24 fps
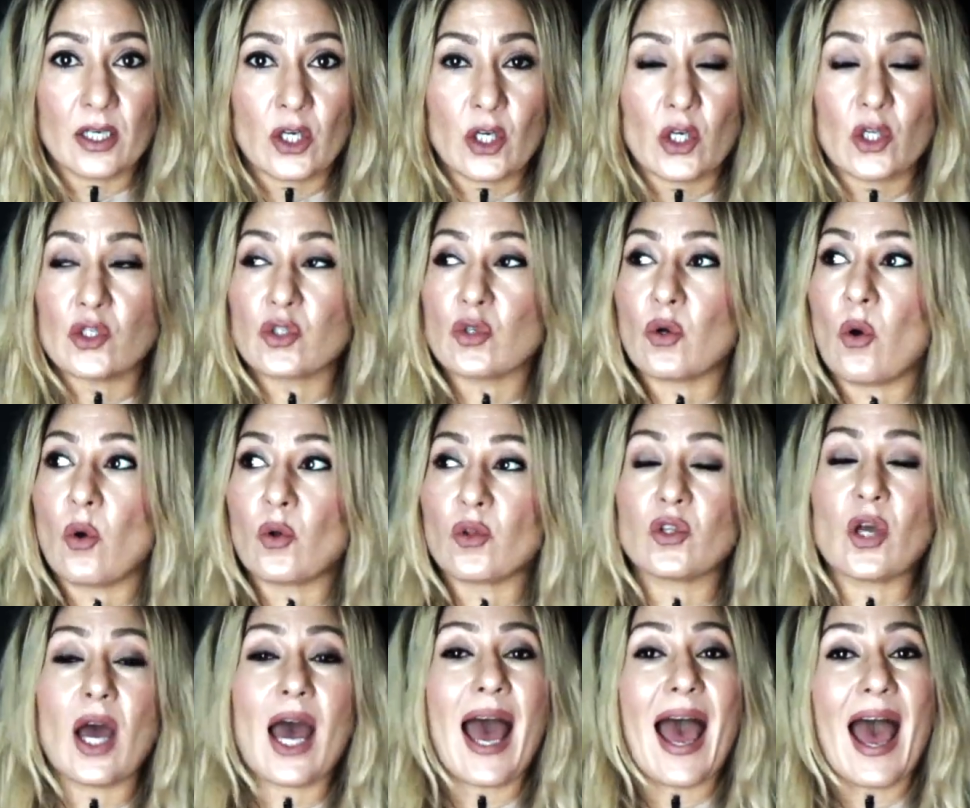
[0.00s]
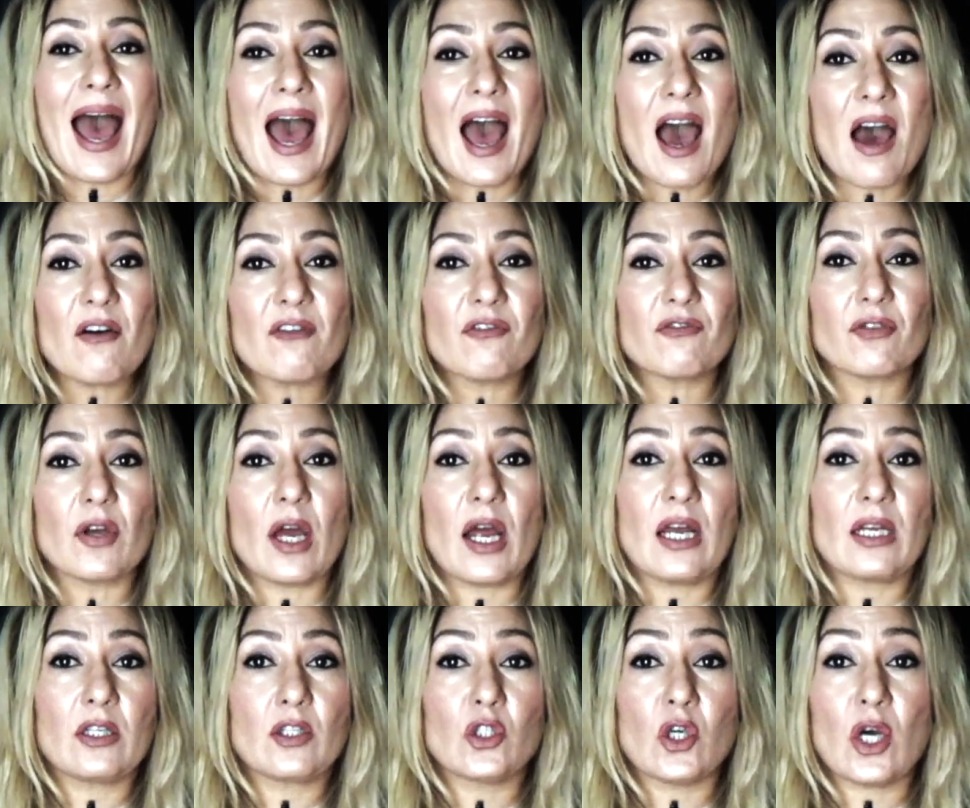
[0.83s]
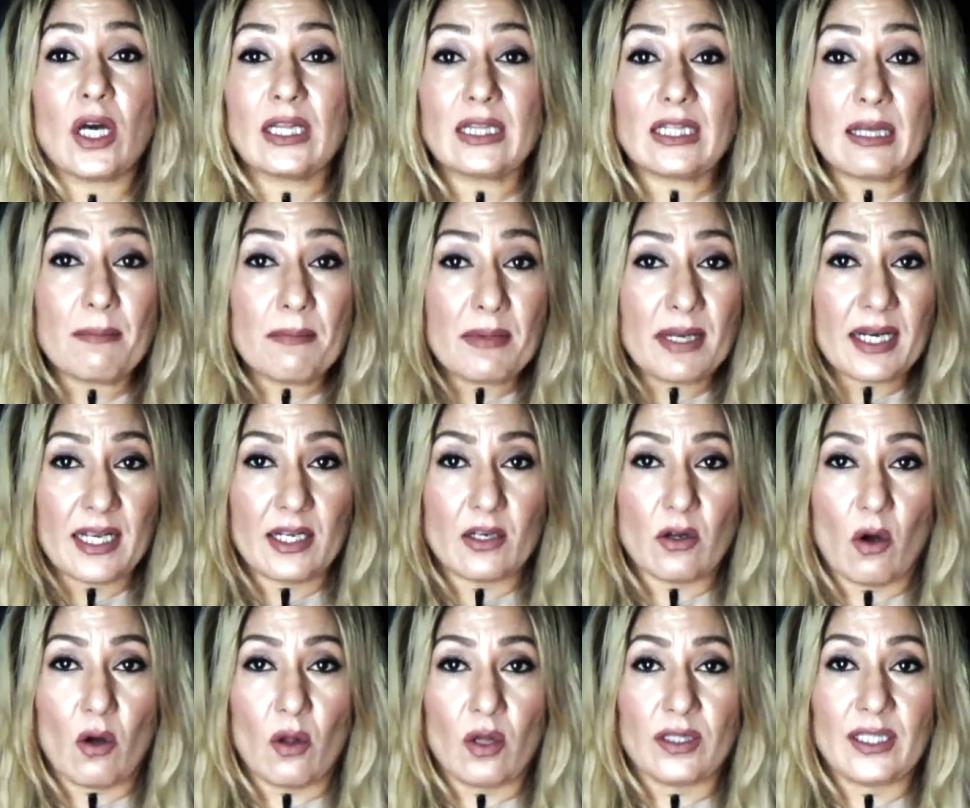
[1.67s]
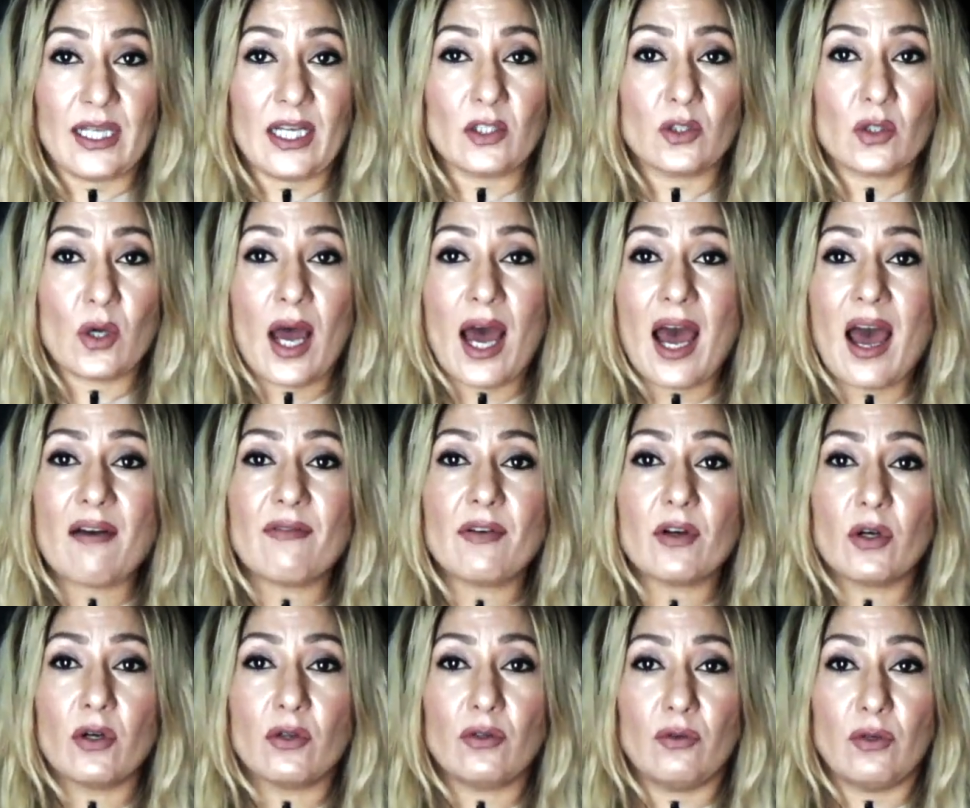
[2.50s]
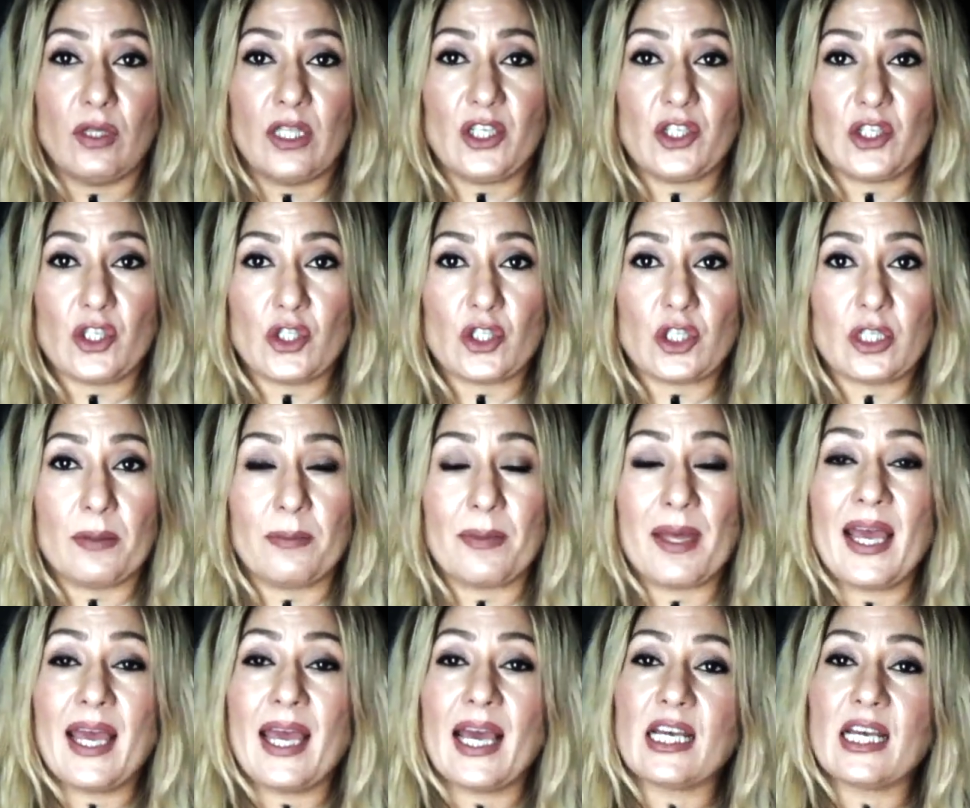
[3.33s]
So to have to eliminate all of that, to have a good relationship,